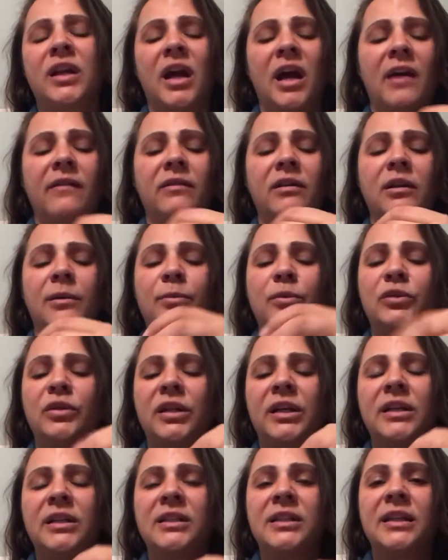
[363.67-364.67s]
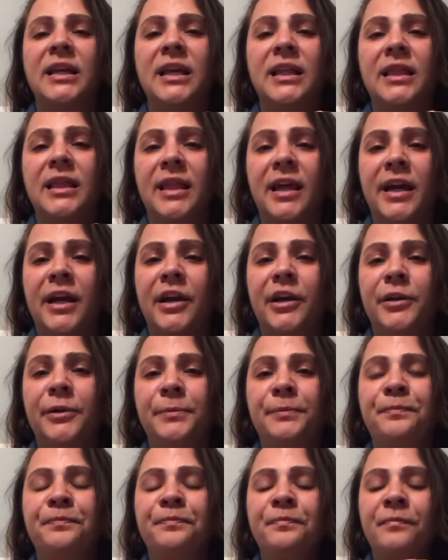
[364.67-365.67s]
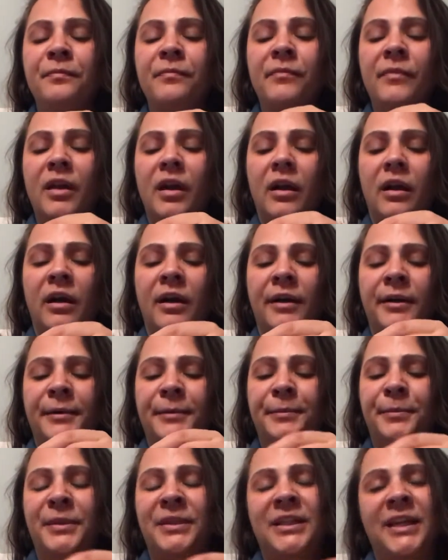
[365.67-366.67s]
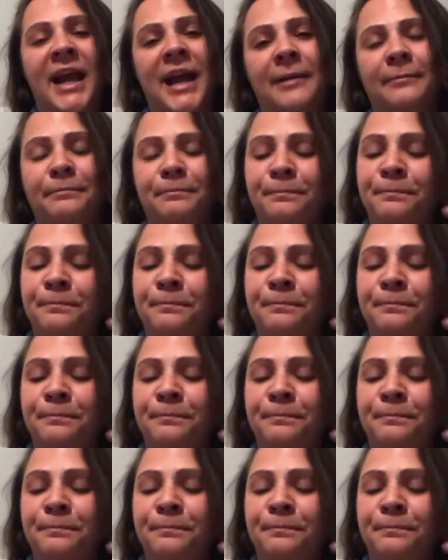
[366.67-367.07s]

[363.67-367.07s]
I have a couple things in there, but yeah.